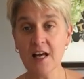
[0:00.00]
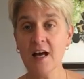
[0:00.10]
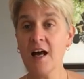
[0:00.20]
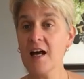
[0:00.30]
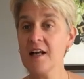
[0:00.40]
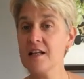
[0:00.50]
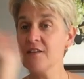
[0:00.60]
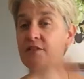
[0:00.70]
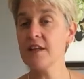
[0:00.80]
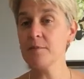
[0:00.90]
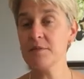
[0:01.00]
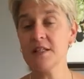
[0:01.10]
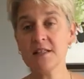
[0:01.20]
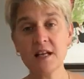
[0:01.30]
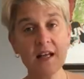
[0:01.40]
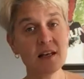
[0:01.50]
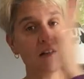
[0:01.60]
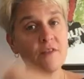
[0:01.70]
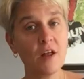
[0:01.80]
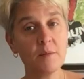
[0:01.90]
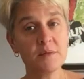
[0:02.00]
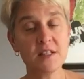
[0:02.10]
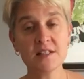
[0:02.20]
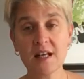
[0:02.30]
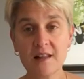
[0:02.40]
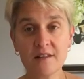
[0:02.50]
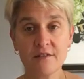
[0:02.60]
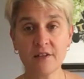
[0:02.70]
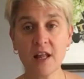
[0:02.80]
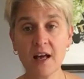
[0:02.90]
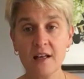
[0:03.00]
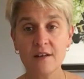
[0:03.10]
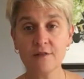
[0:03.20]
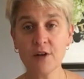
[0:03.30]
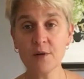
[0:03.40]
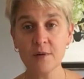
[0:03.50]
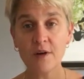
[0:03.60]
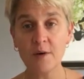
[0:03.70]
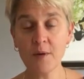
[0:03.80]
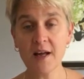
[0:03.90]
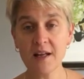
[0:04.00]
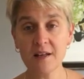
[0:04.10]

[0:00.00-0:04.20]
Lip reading: and he flipped it and he flopped it, and the fly flew away.